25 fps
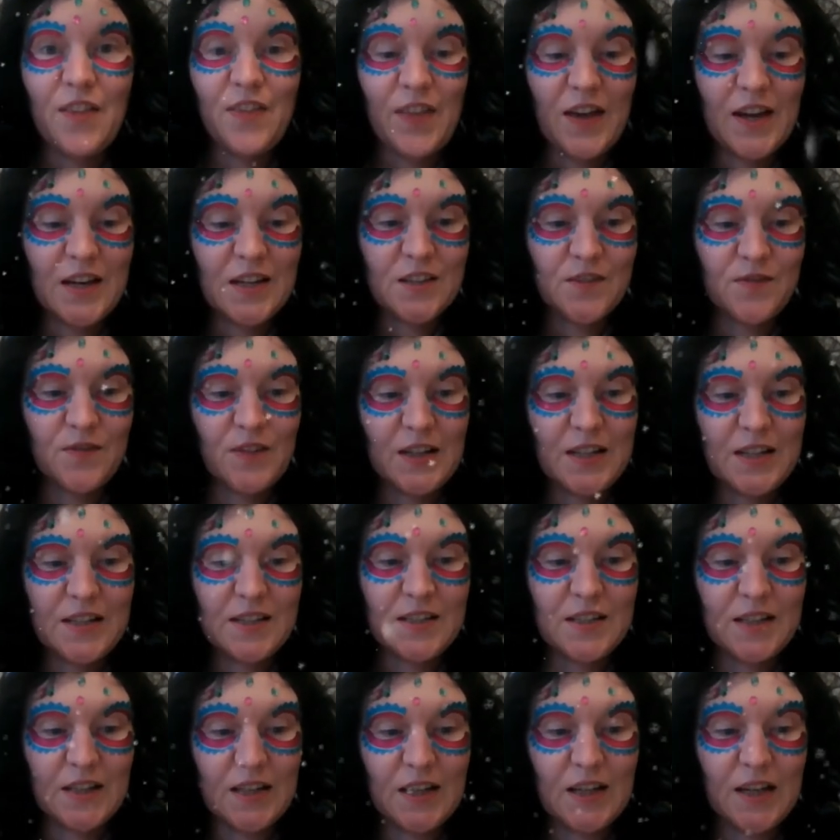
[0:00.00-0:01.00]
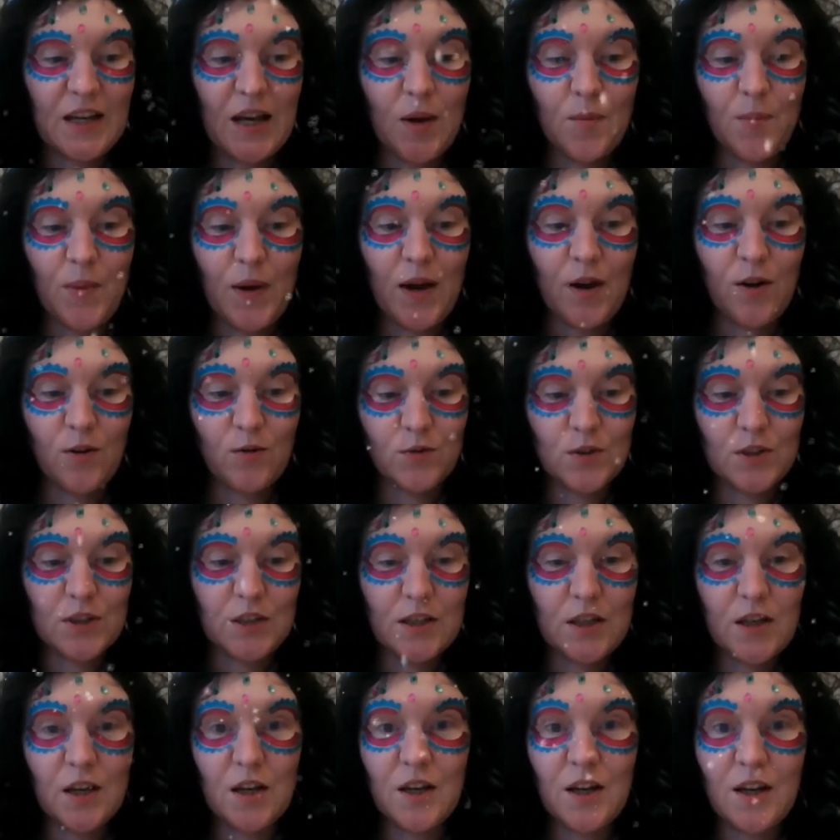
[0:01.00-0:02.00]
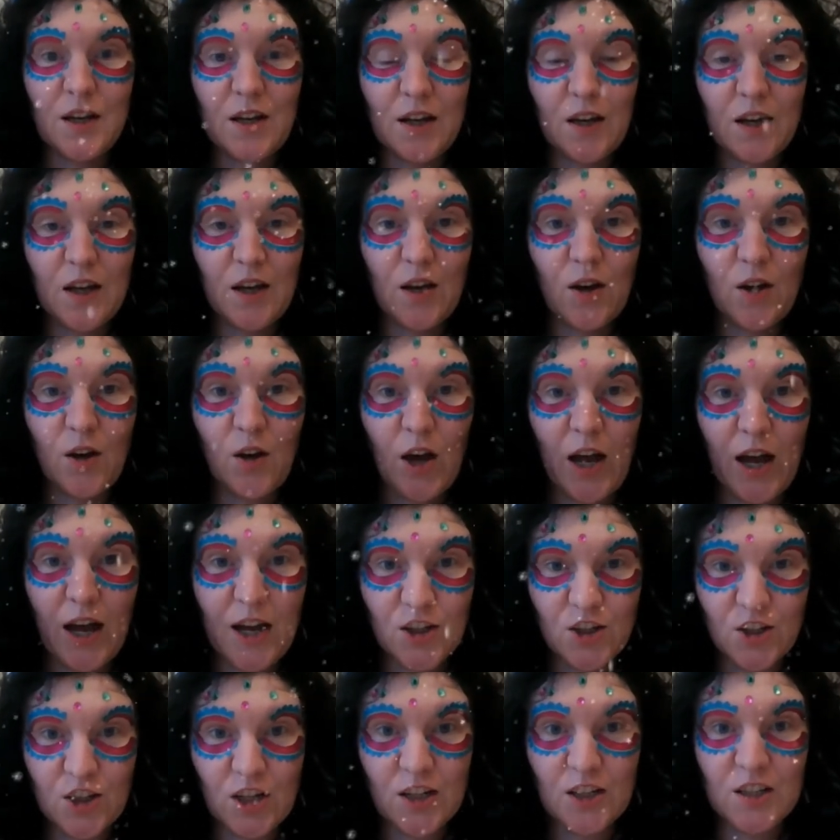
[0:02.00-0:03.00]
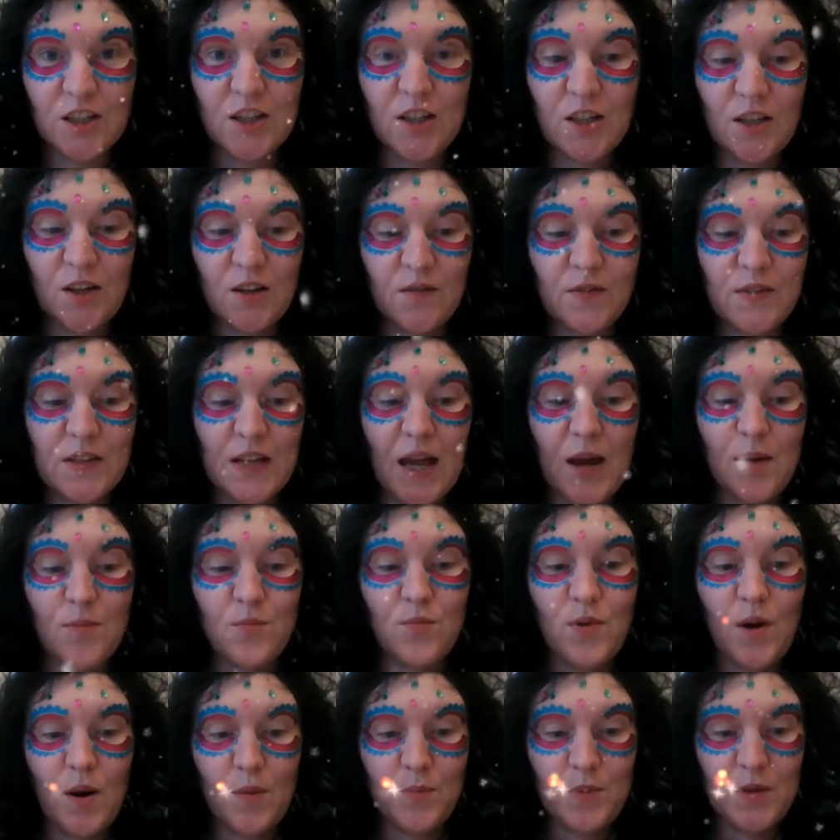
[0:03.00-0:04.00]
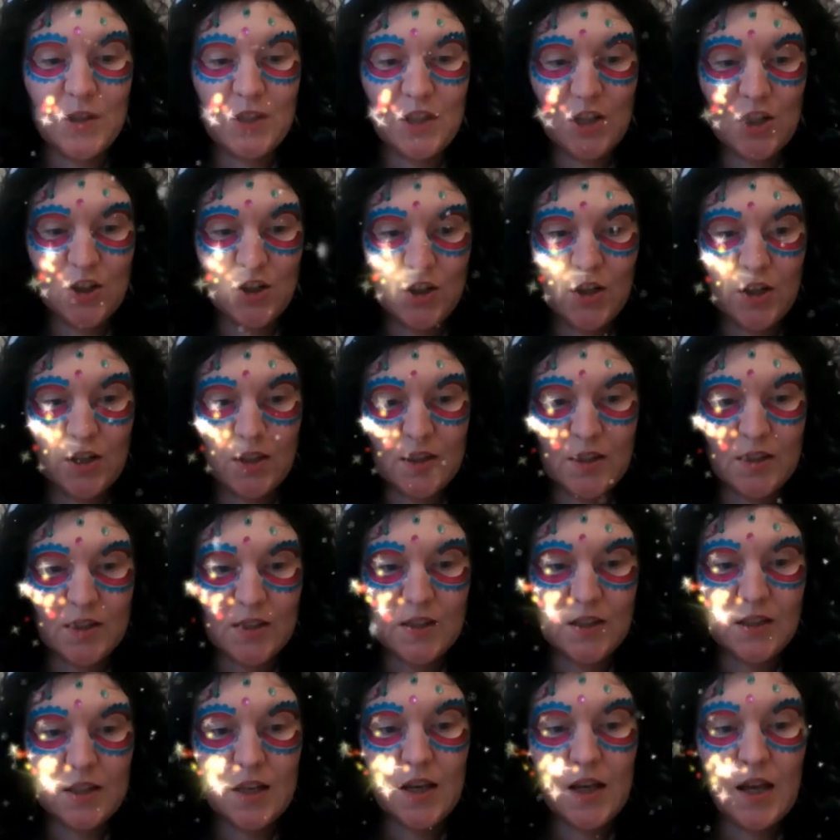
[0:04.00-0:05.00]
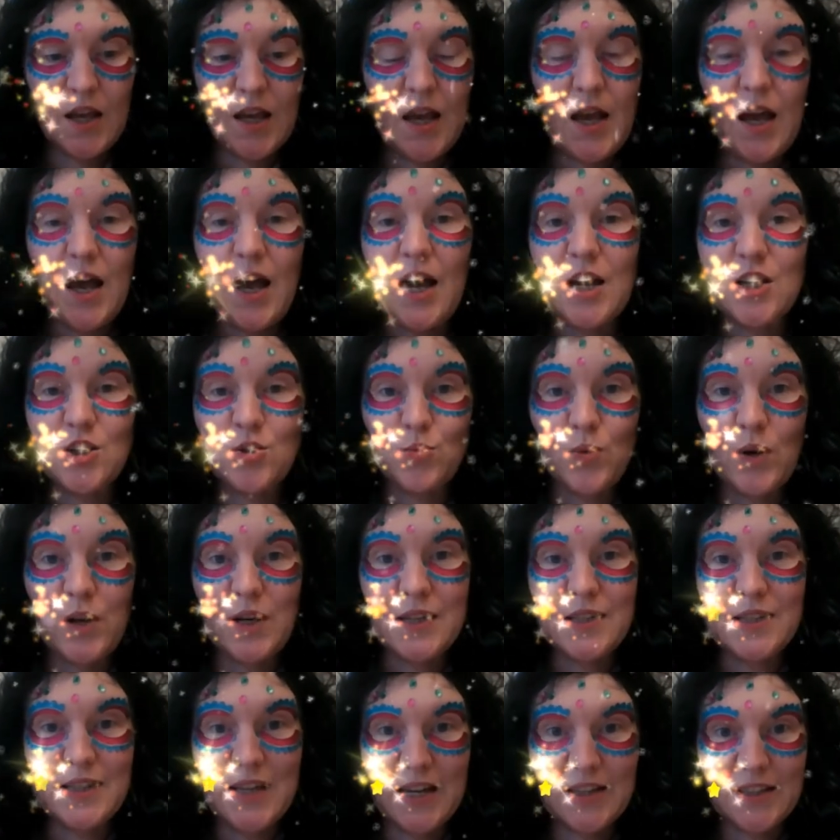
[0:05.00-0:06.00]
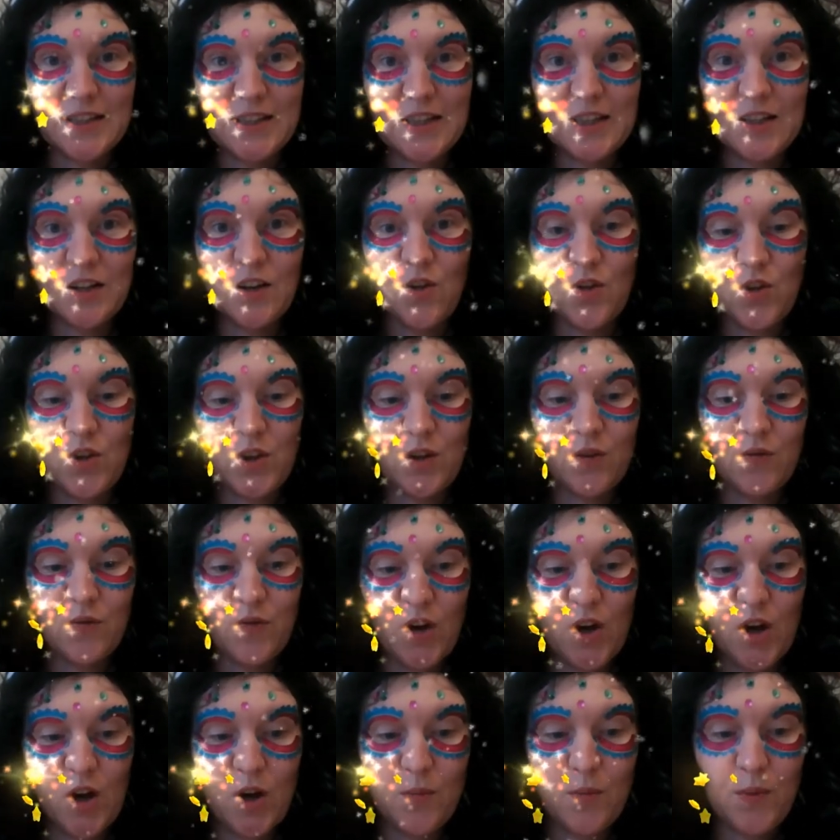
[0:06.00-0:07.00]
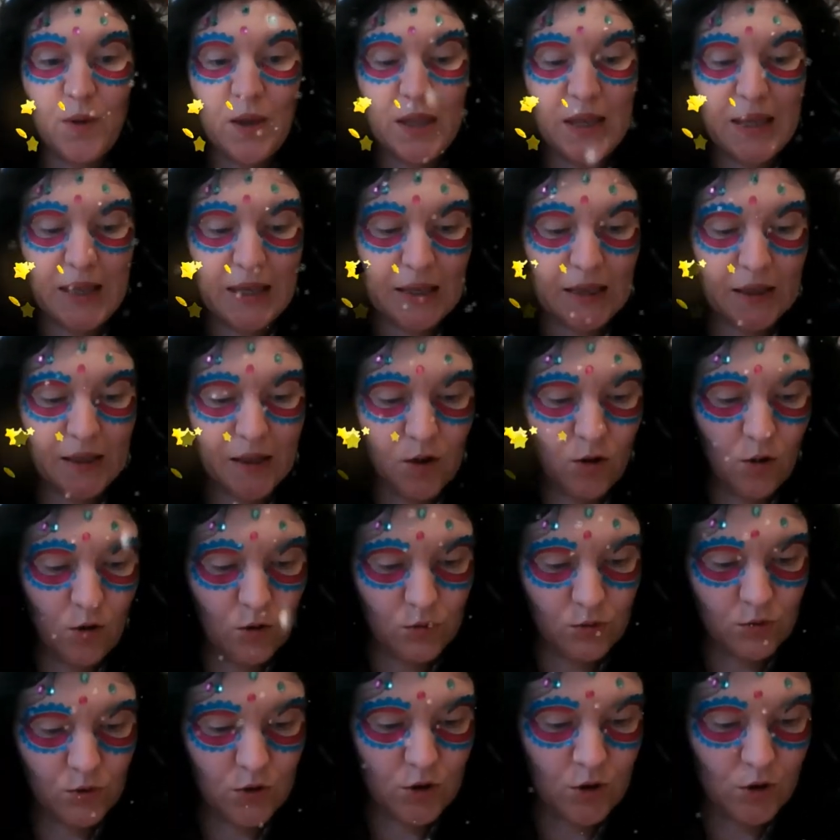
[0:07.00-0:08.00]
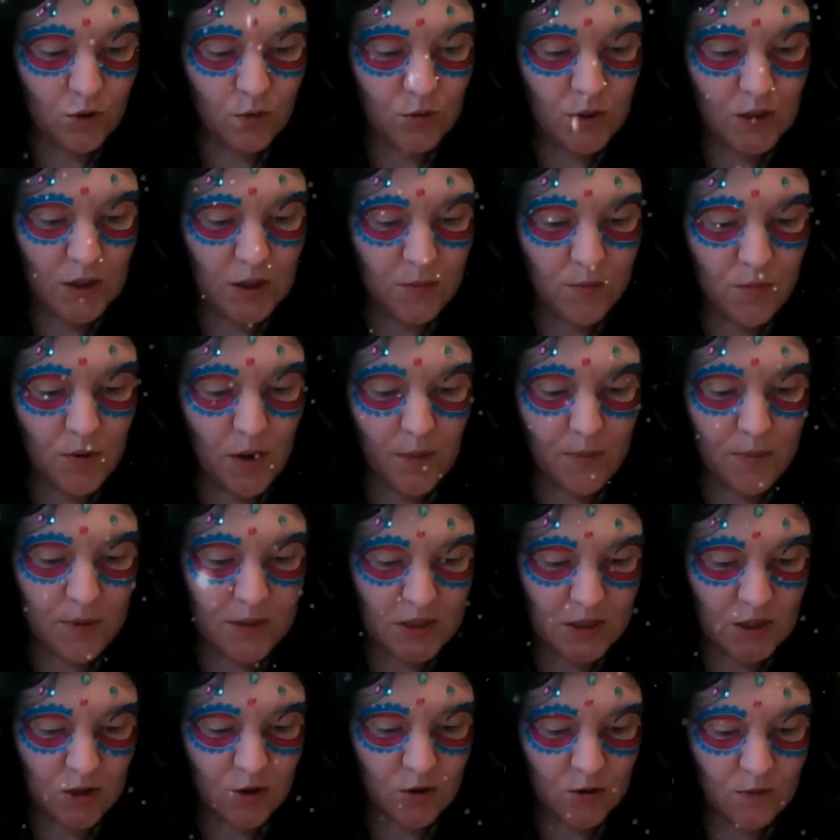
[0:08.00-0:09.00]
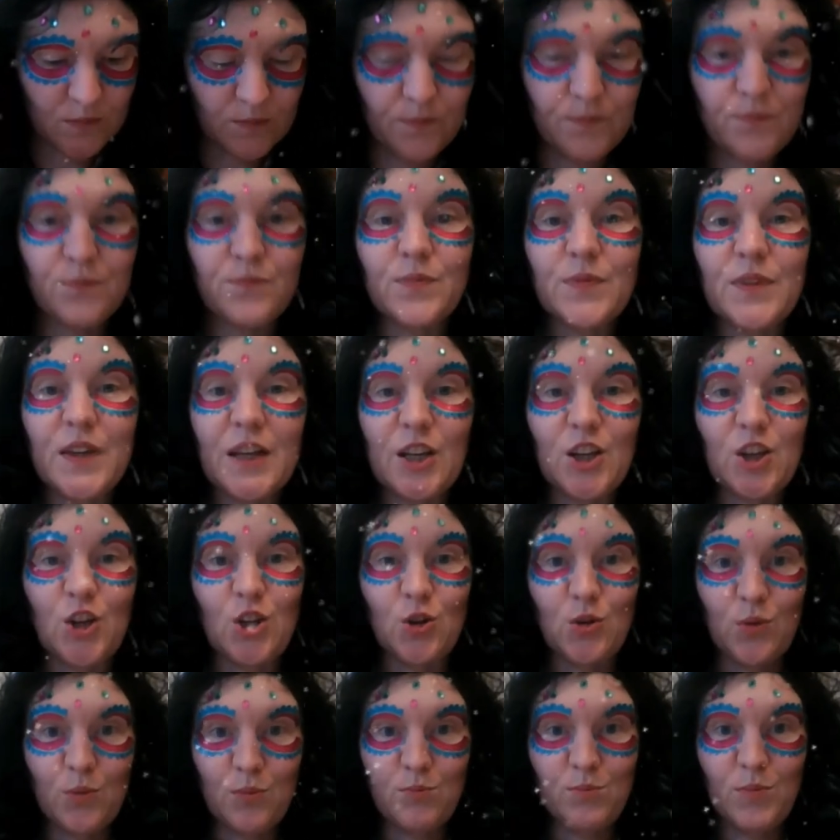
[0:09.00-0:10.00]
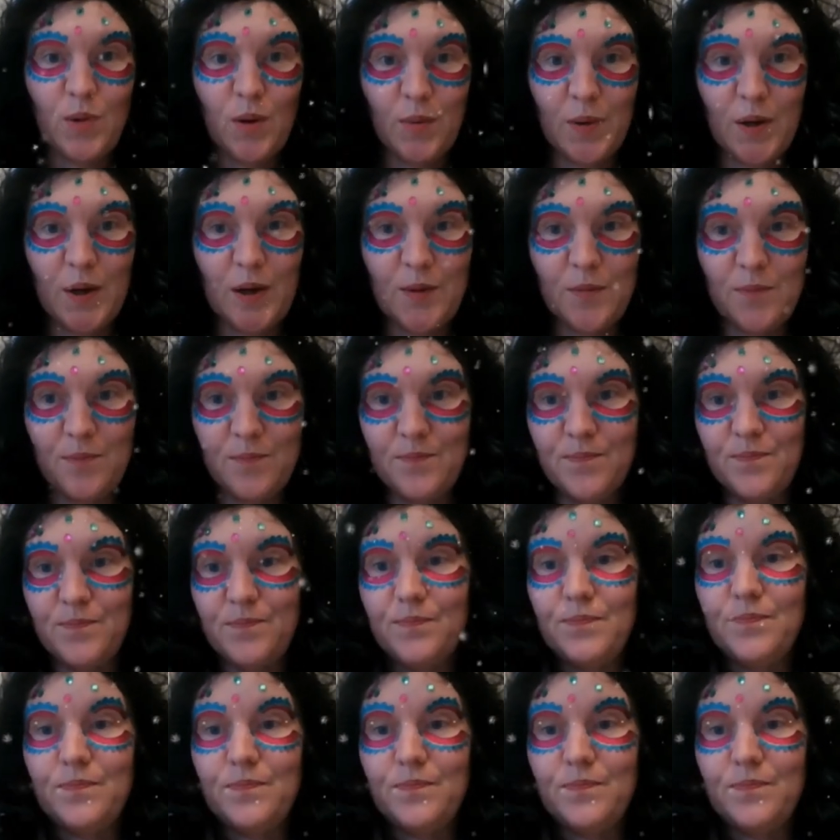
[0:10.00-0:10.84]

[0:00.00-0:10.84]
Thanks for listening about adjectives and prepositions as well as adding the verb in onto the preposition. Thank you. Bye bye.